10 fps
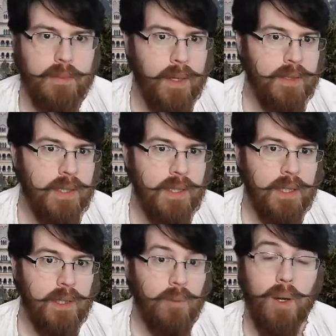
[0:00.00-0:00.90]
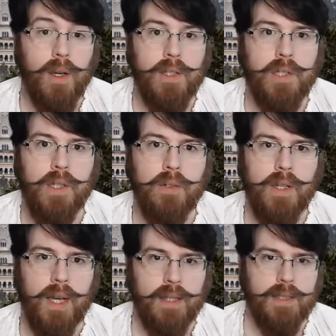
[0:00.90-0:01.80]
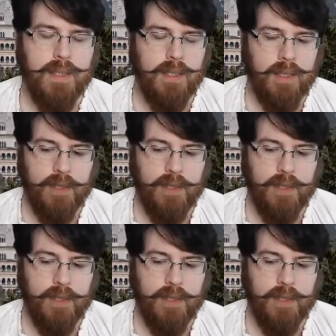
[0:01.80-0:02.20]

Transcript: about where I should go next.